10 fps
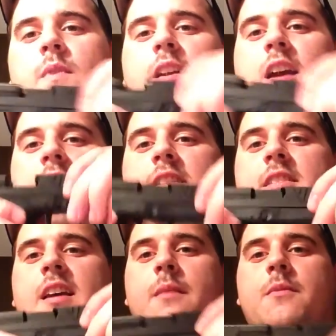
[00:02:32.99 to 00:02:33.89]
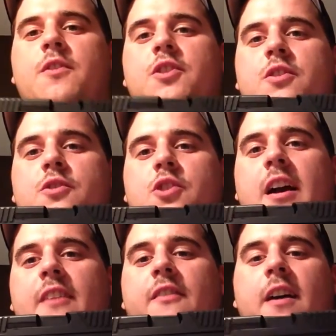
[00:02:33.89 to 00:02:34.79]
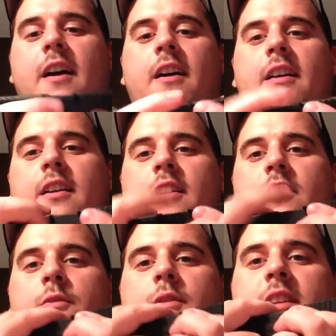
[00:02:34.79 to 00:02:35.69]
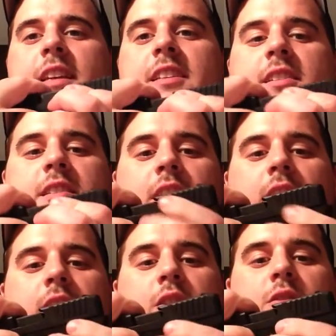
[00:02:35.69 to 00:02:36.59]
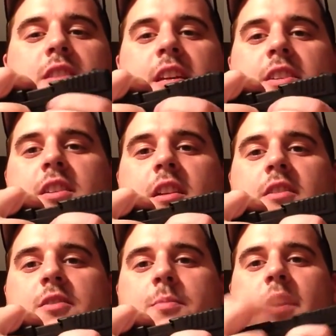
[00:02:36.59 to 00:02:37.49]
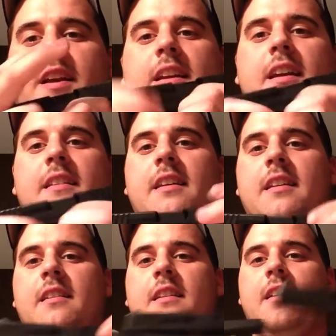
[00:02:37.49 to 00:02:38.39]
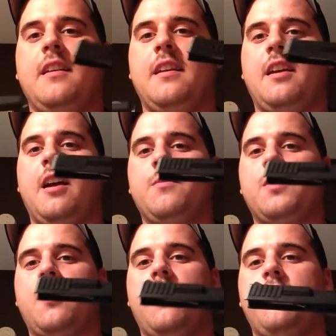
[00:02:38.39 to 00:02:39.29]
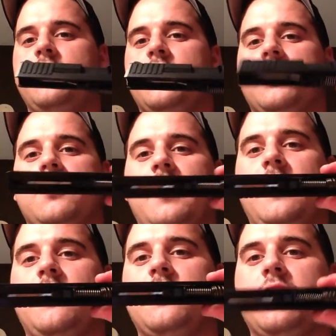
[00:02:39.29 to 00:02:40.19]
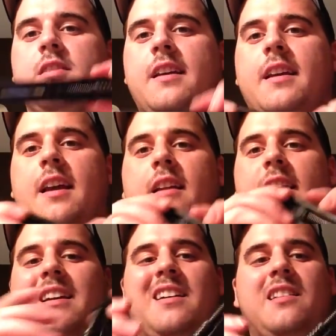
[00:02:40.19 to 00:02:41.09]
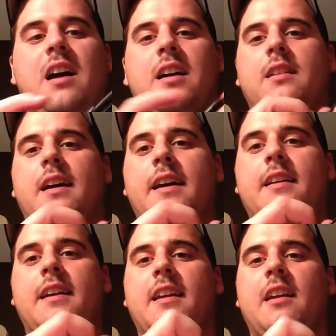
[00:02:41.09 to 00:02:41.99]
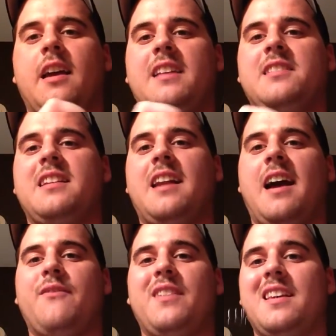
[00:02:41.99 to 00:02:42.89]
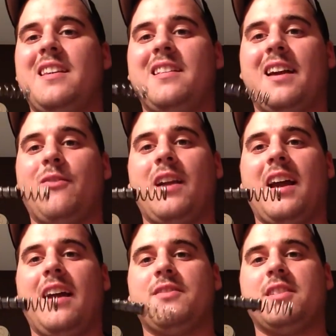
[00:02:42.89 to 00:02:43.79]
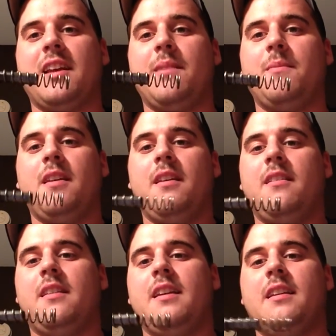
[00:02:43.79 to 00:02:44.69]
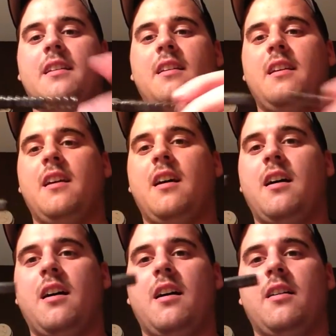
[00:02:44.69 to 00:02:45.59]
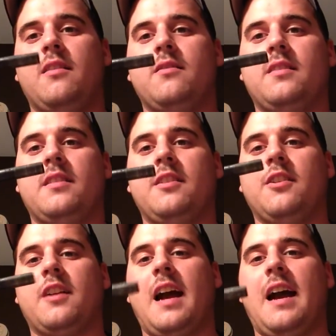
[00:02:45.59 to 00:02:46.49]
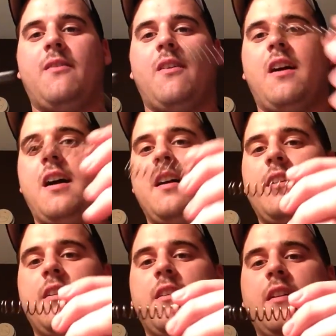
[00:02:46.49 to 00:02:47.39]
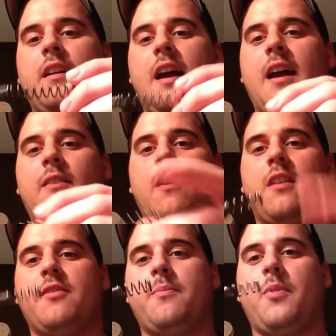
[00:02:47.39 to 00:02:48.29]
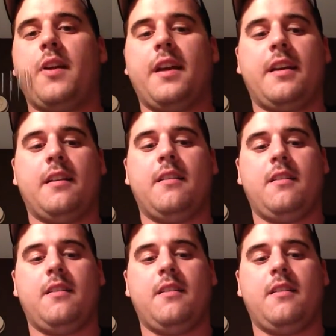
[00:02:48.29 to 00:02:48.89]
concept. You shoot, dry fire it, you release a little tension on the spring, and then comes off just like kind of like a Glock, like in a SD9 VE, like what I have. Same thing. Your guide rod spring.